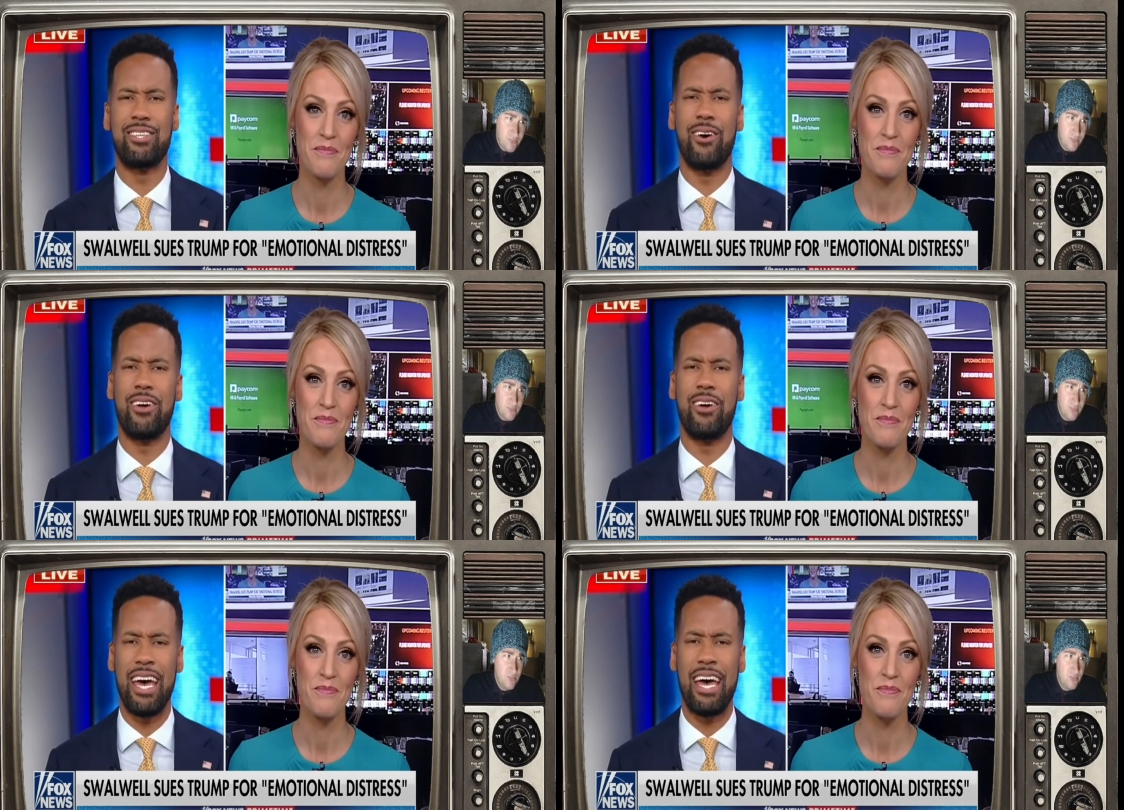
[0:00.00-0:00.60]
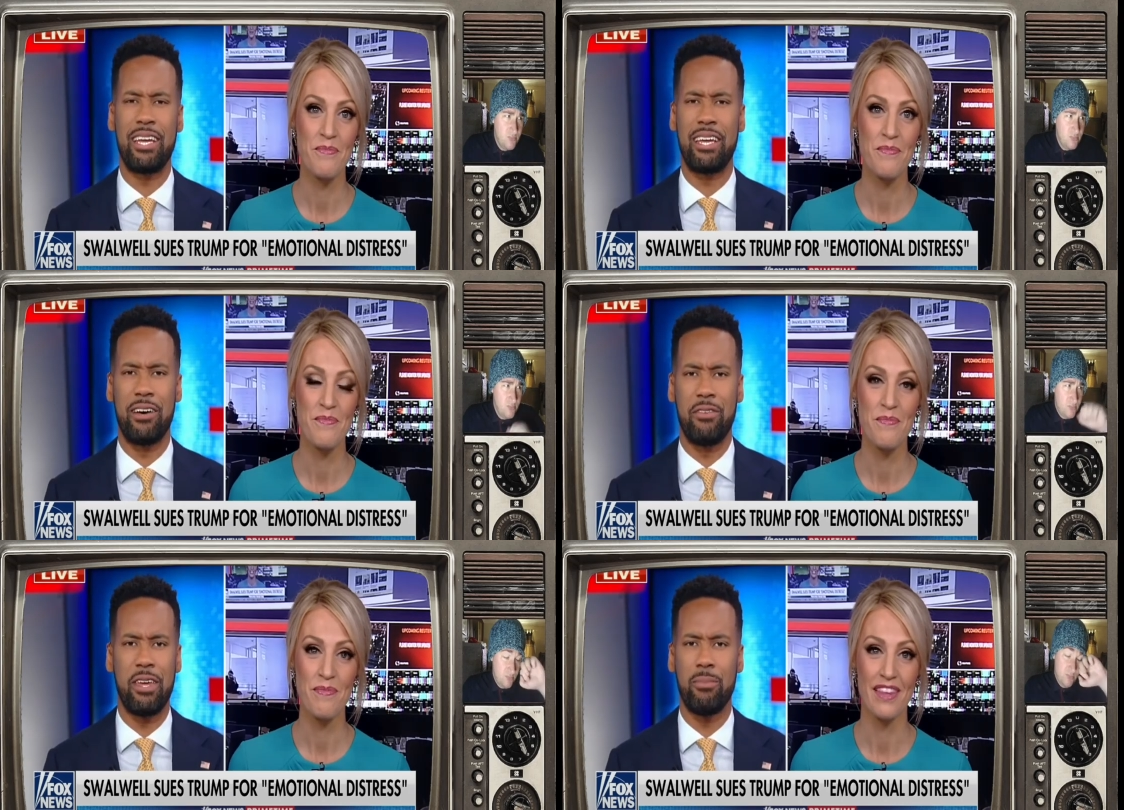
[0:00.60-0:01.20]
Speaker 1: on that
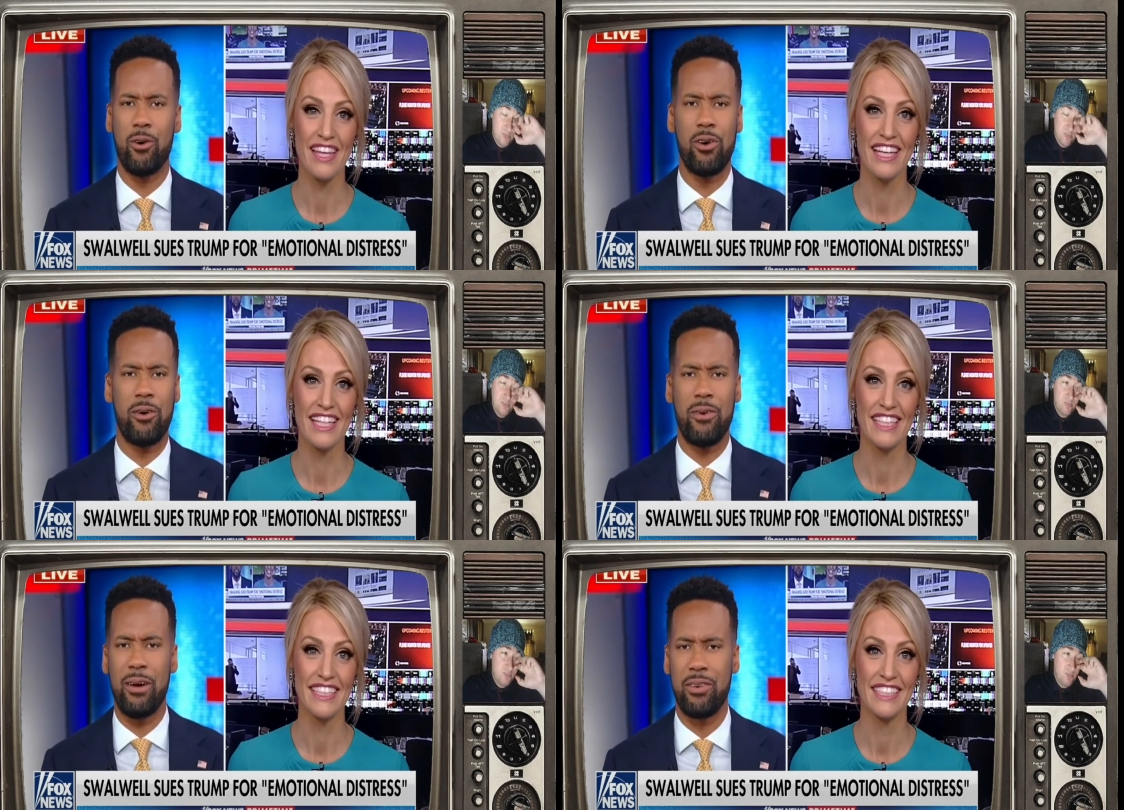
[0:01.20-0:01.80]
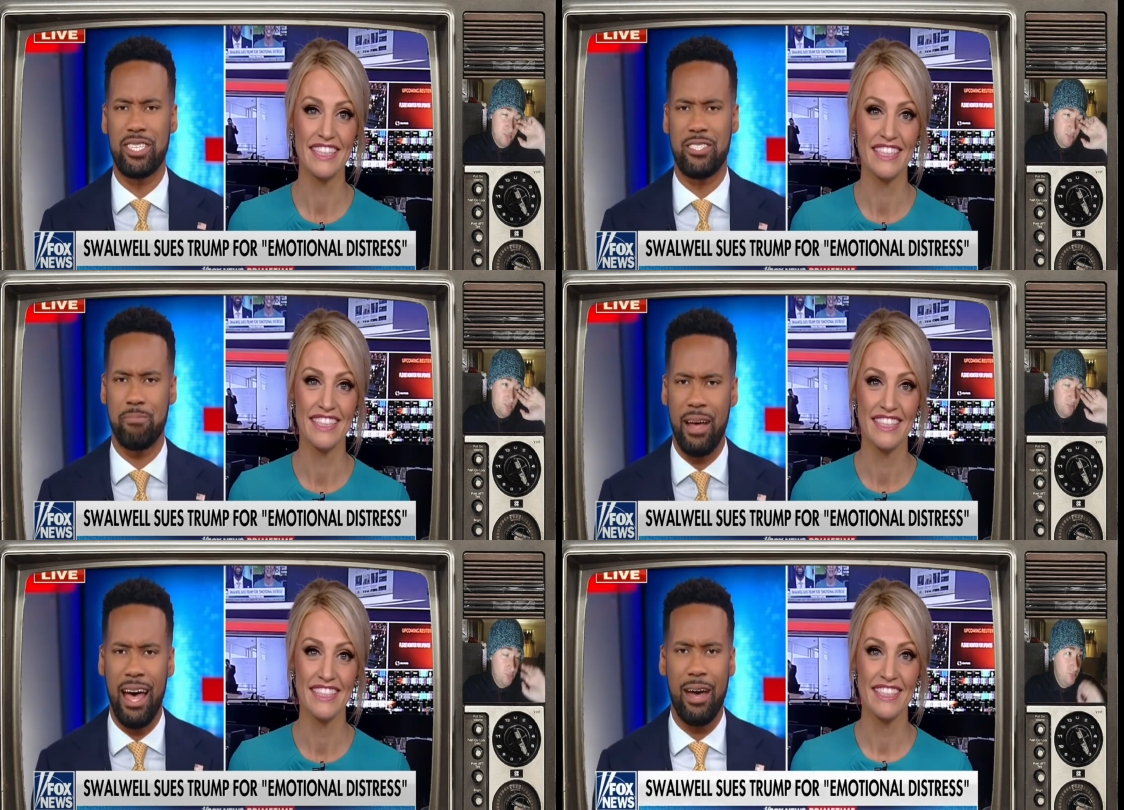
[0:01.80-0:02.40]
of him going around with a
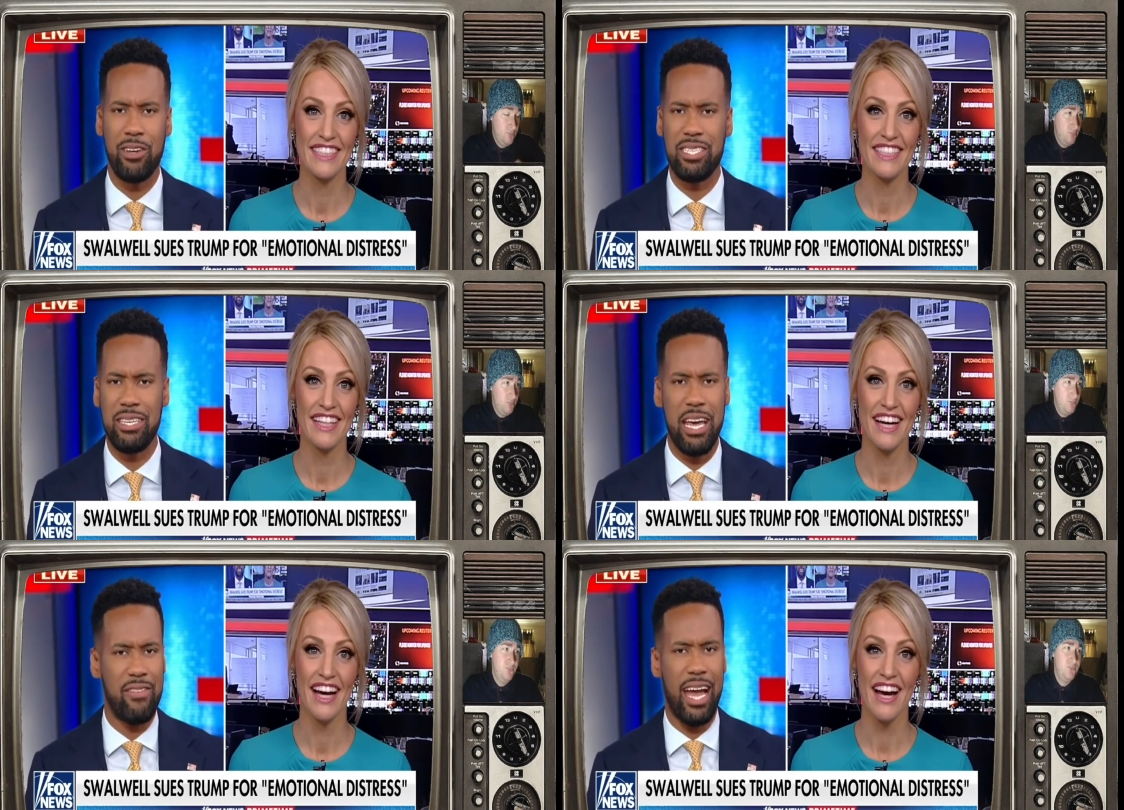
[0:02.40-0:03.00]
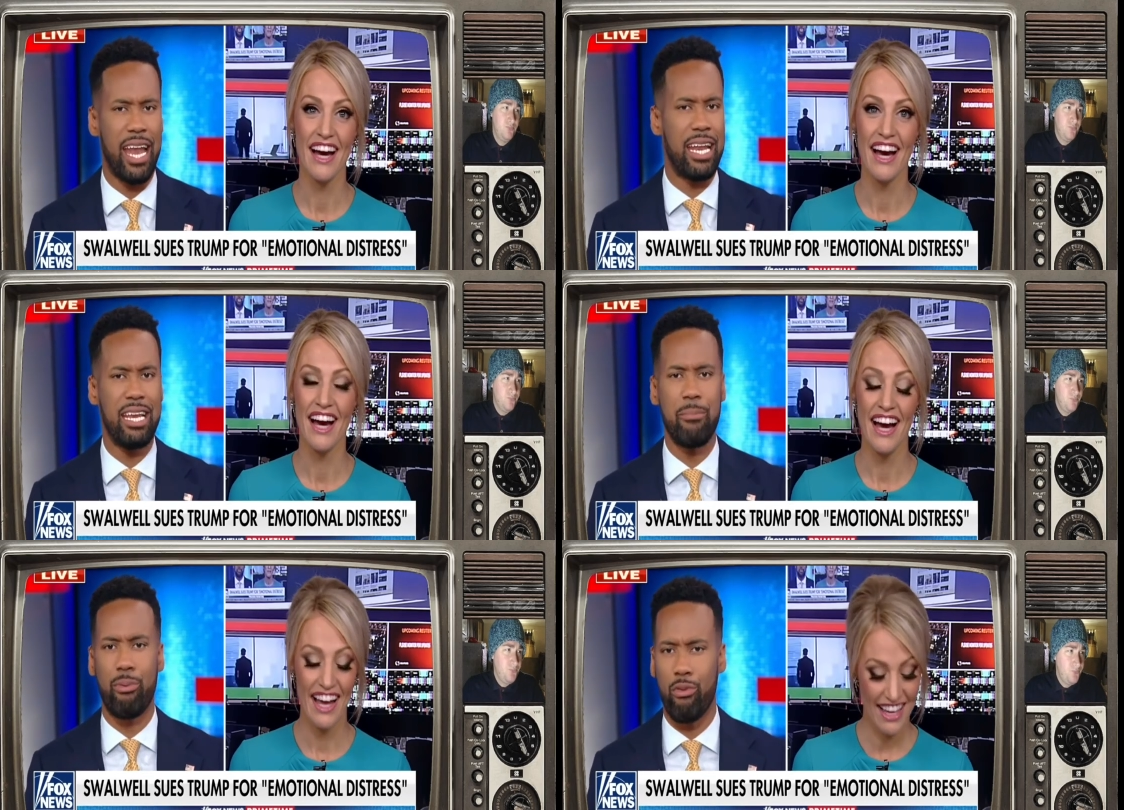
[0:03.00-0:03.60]
spy? We still haven't gotten
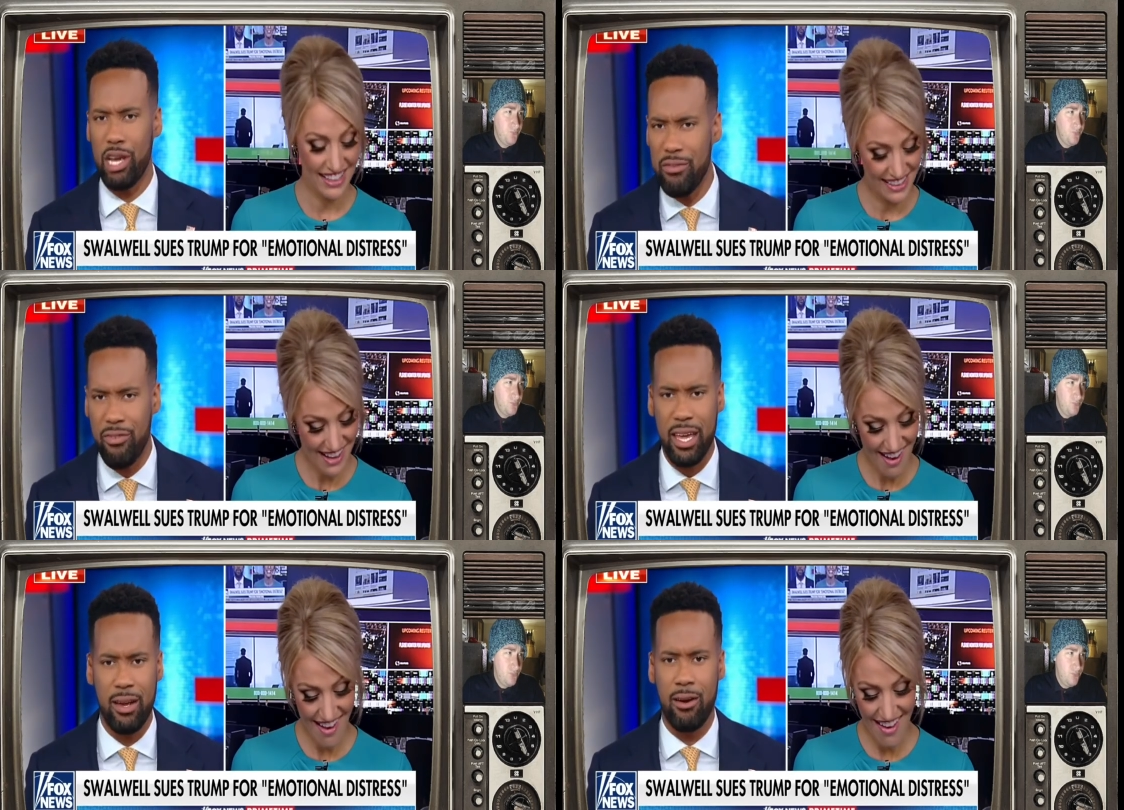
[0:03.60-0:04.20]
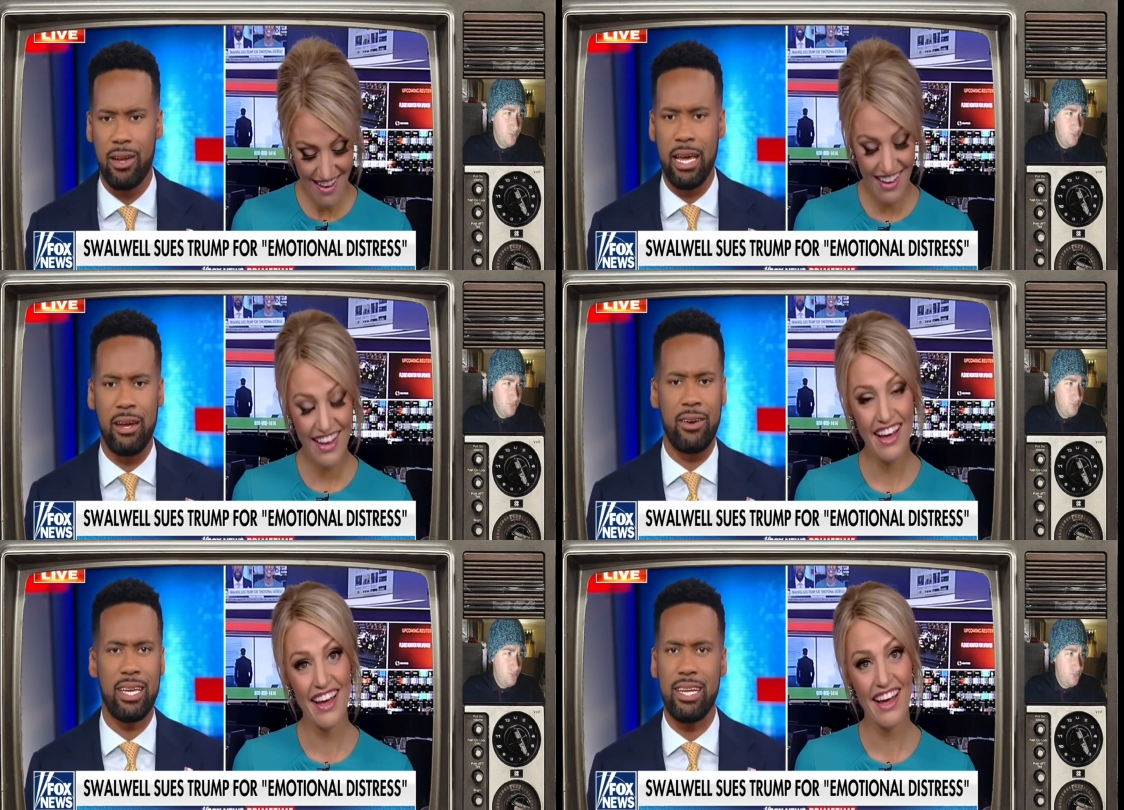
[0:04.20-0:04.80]
any briefing on that
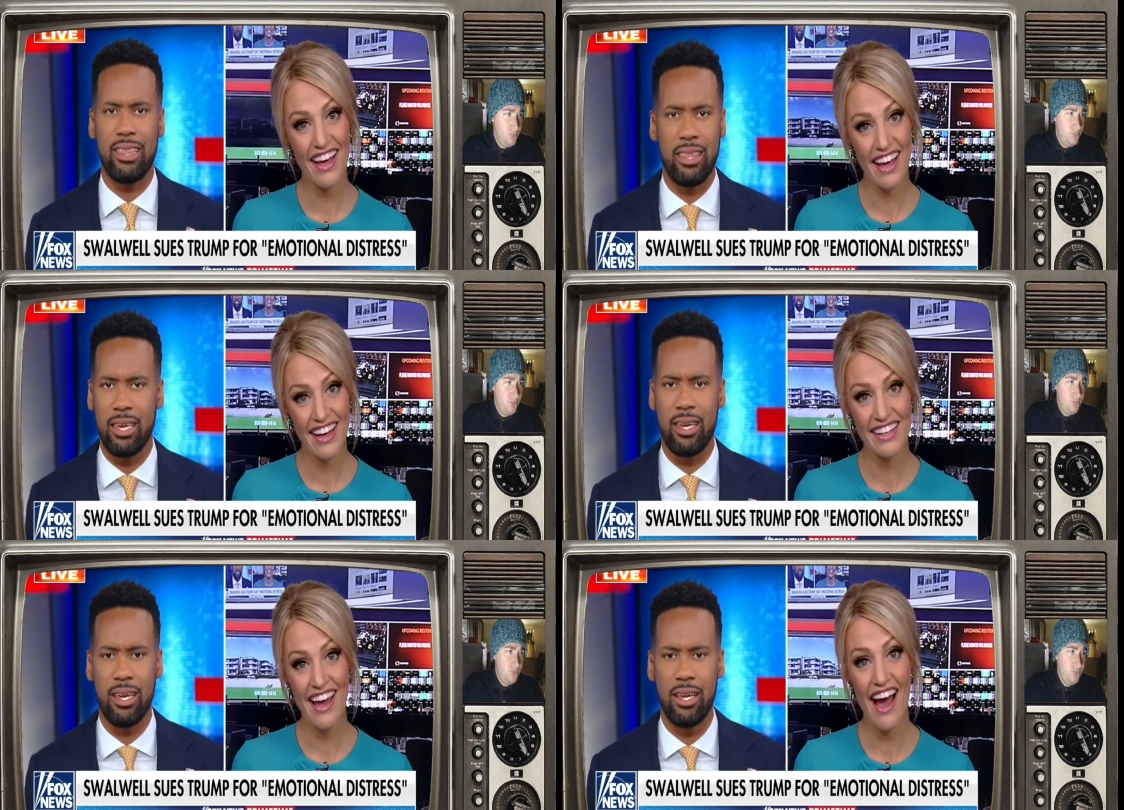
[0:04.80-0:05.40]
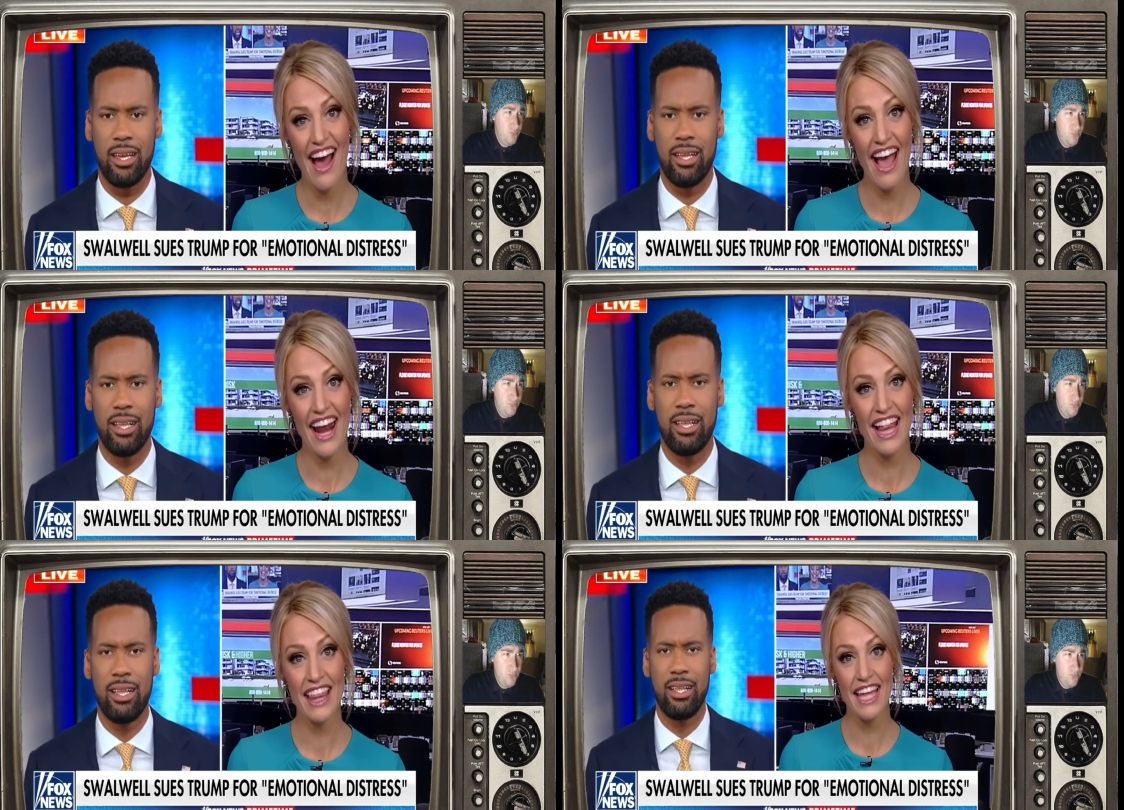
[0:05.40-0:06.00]
or anything.
Speaker 2: Yeah, and I